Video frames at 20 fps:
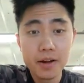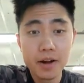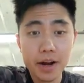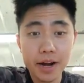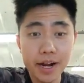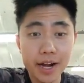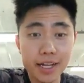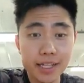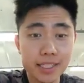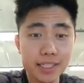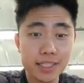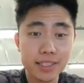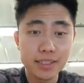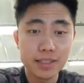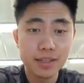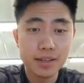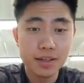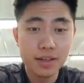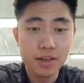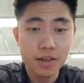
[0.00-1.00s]
All right, guys.
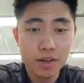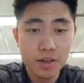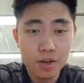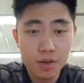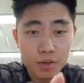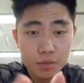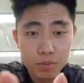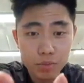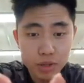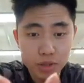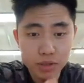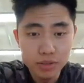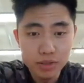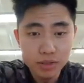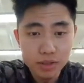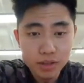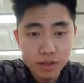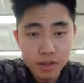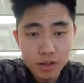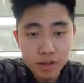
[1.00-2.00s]
Peace.
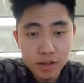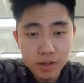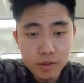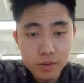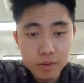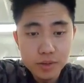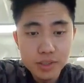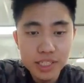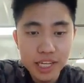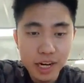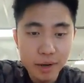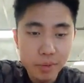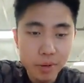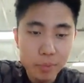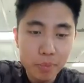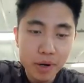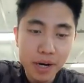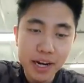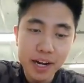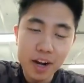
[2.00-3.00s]
Terrible
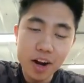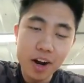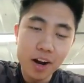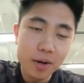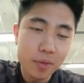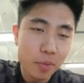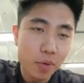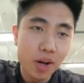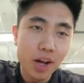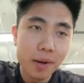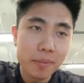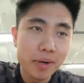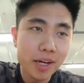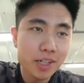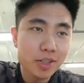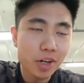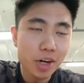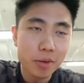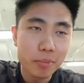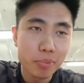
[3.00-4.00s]
branding. All right. Well, I'm
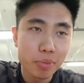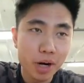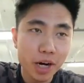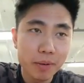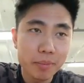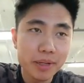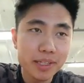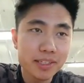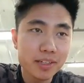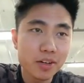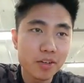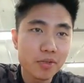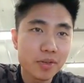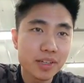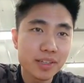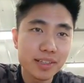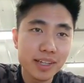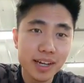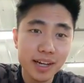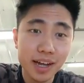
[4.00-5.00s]
not trying to brand myself
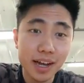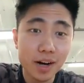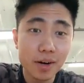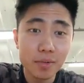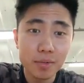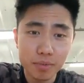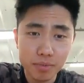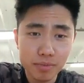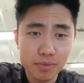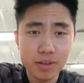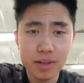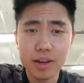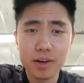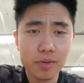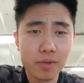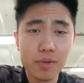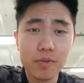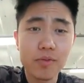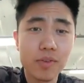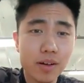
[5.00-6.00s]
because like I don't. I
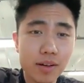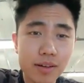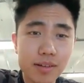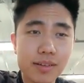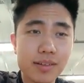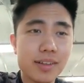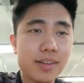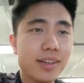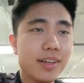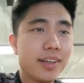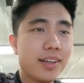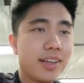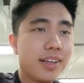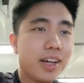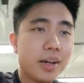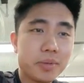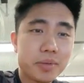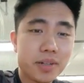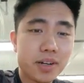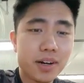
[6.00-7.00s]
don't give a fuck.
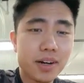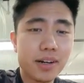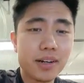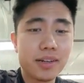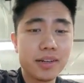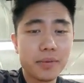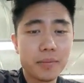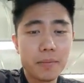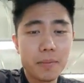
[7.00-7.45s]
I'm sorry.